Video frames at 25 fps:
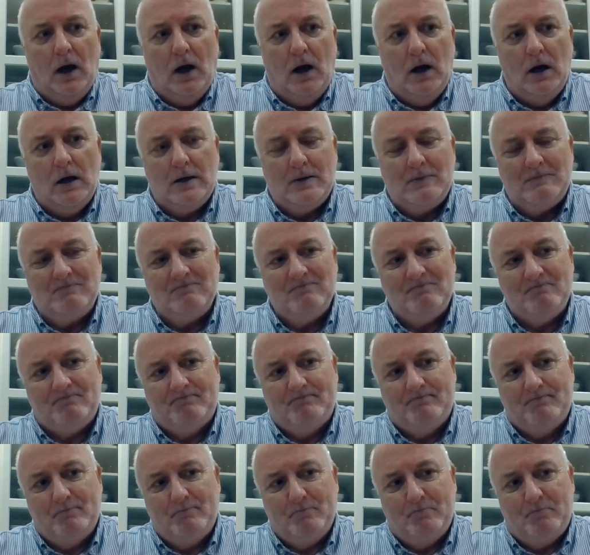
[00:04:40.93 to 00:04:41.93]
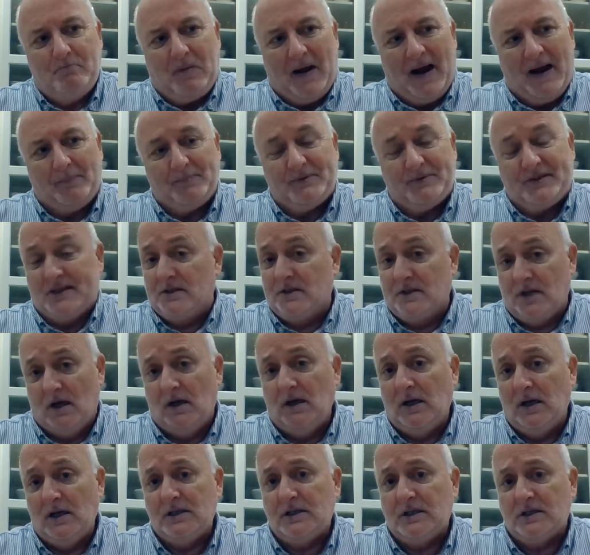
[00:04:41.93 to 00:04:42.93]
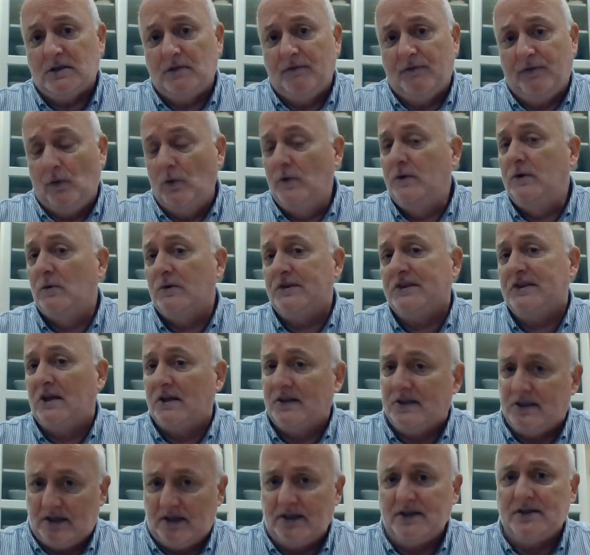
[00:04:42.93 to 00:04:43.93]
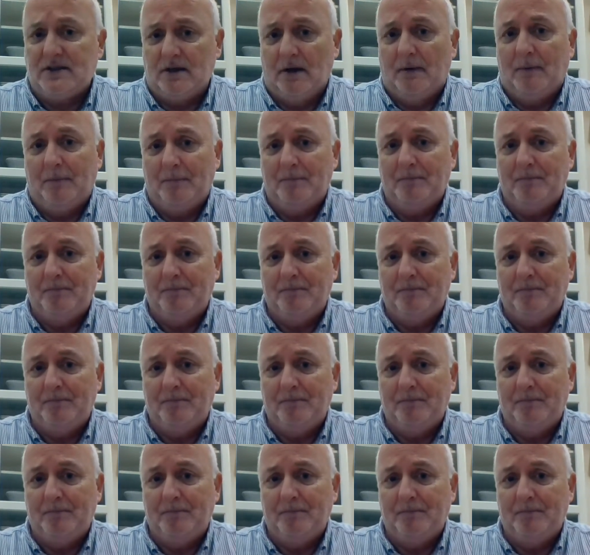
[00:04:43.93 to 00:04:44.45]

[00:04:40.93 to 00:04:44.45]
perhaps a task for your successor,